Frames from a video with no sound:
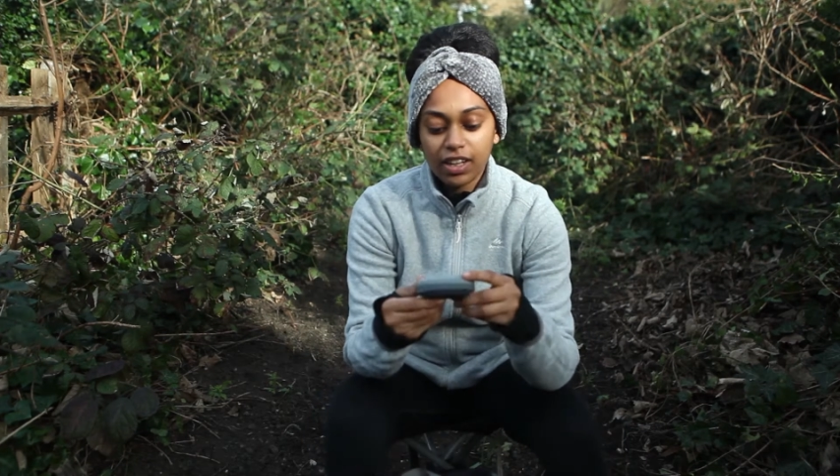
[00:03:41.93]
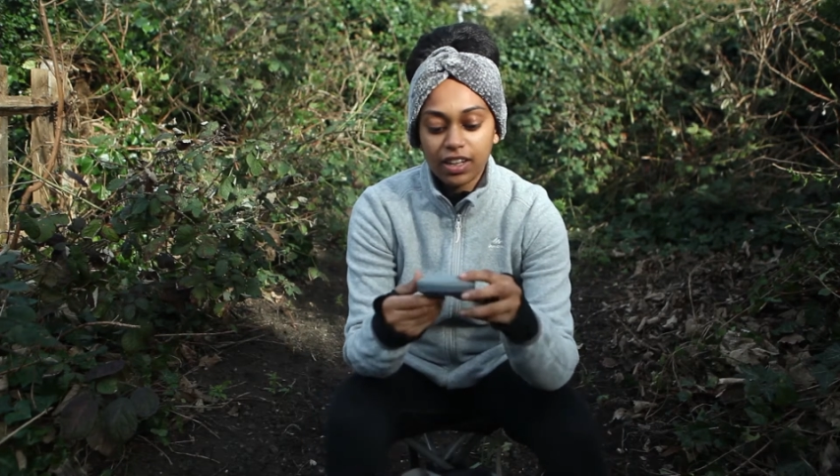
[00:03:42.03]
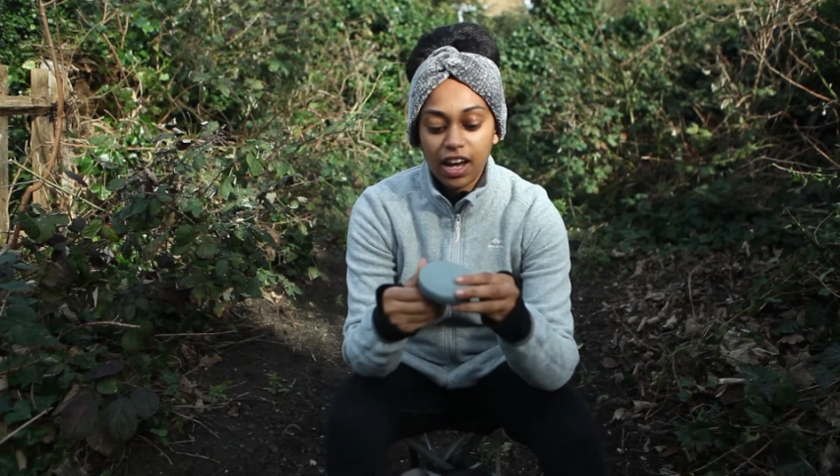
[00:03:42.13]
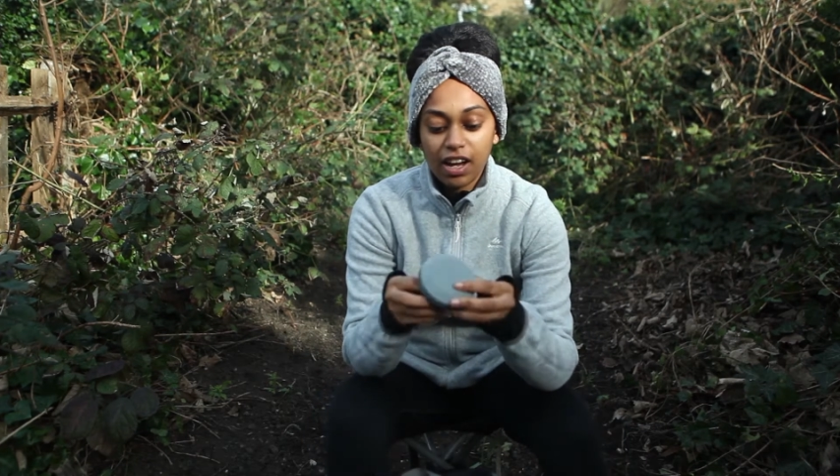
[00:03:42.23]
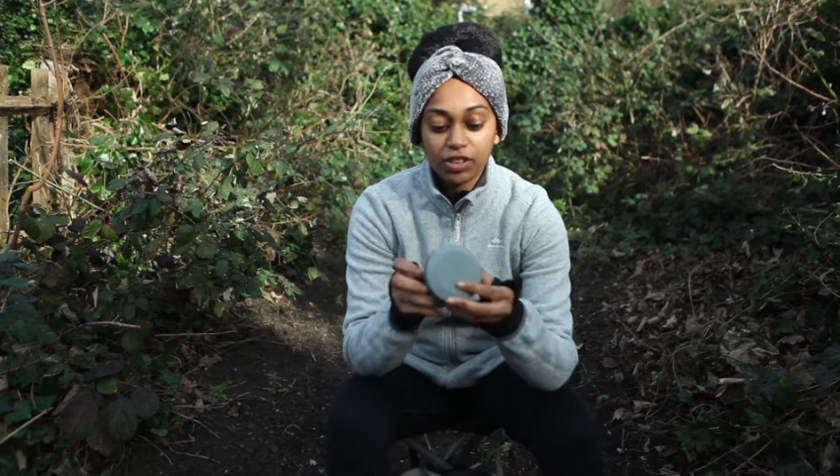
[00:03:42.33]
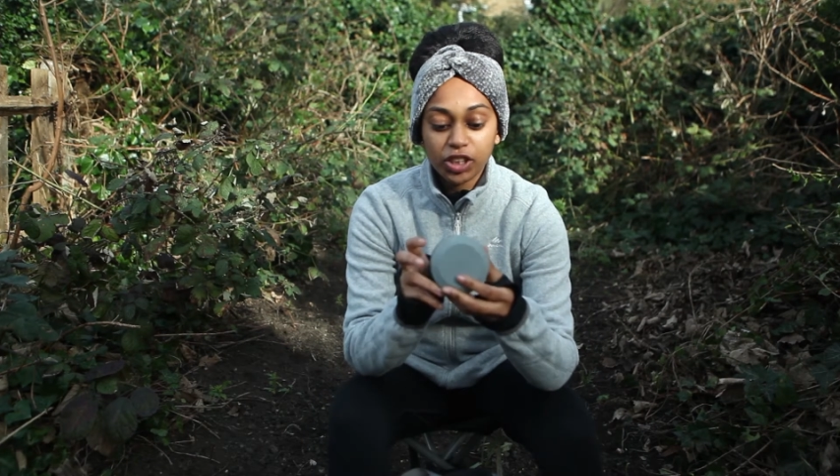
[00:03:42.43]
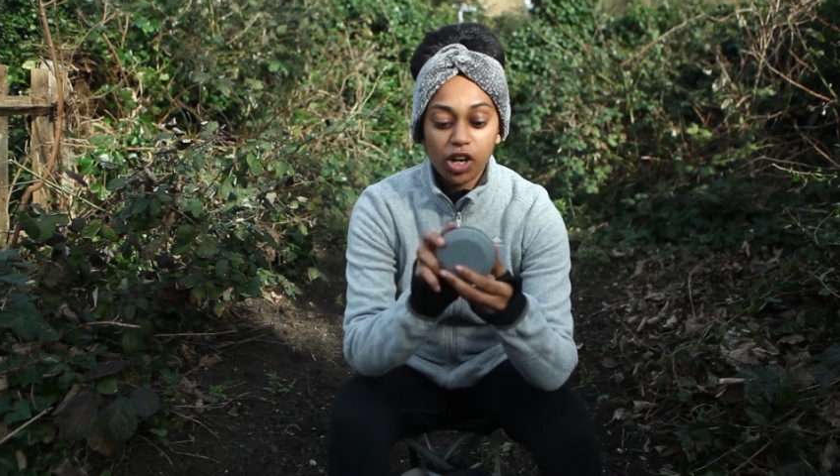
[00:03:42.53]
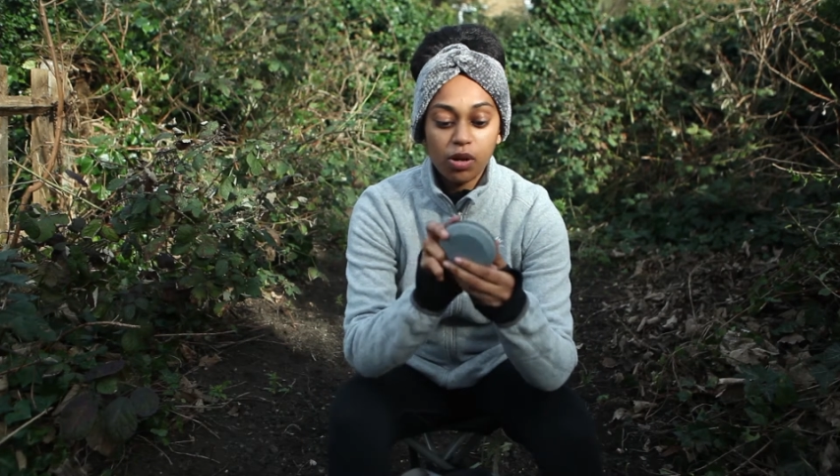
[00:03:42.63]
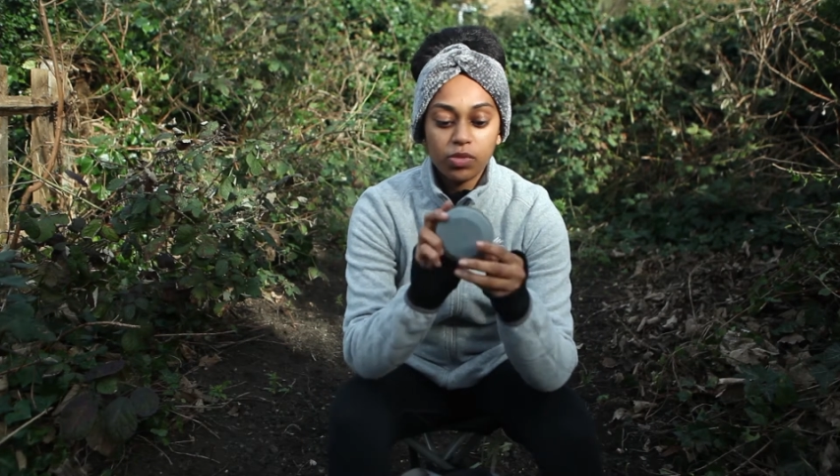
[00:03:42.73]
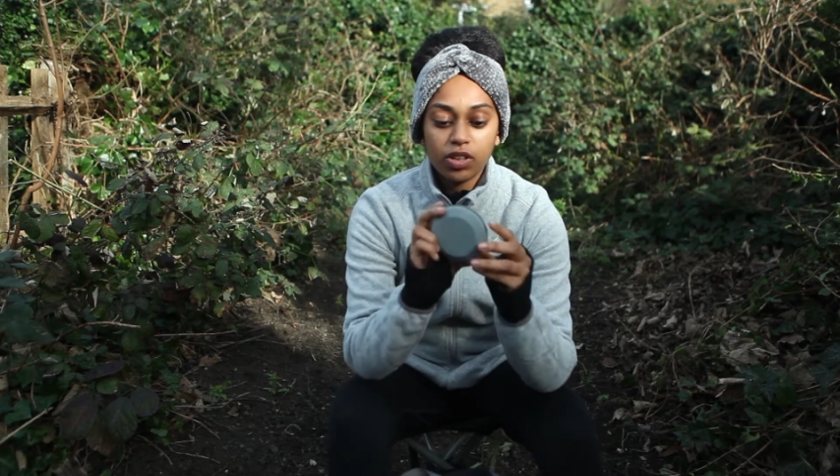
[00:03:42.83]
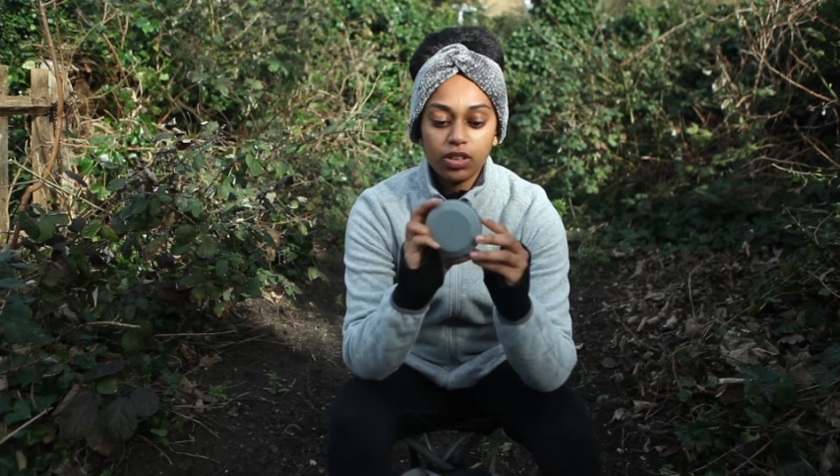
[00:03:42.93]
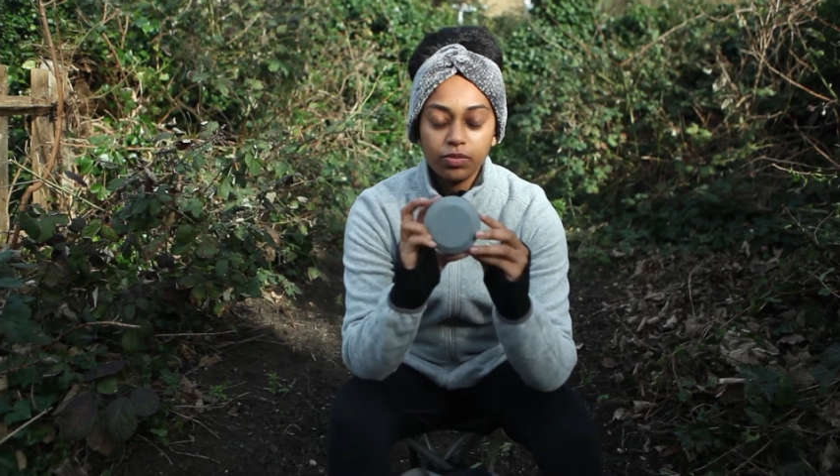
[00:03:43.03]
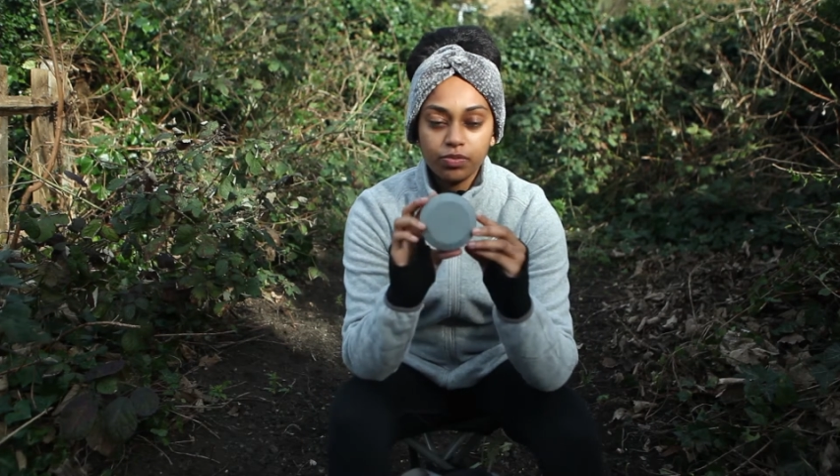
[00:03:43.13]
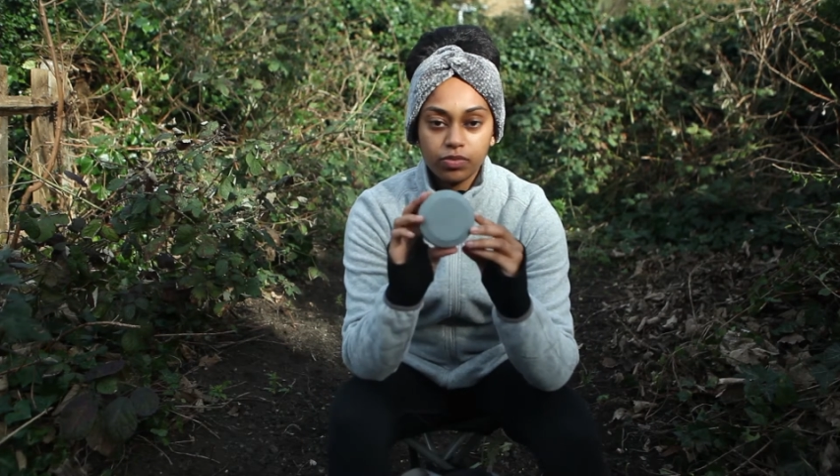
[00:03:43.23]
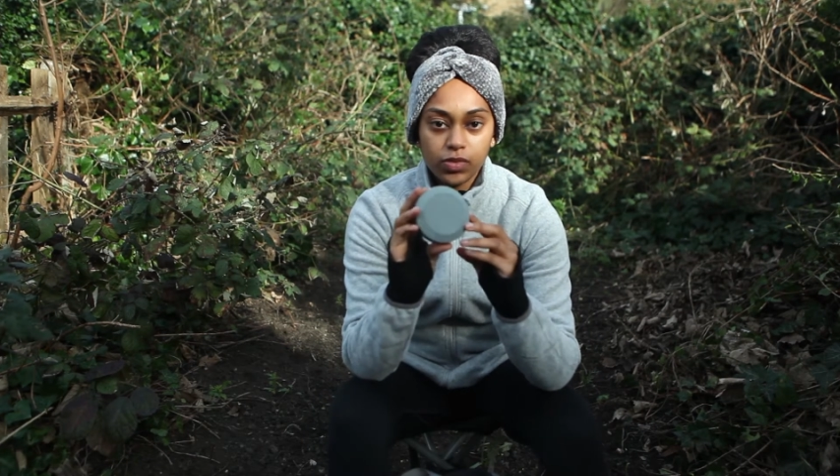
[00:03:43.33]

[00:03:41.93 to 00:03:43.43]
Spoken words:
knife sharpener.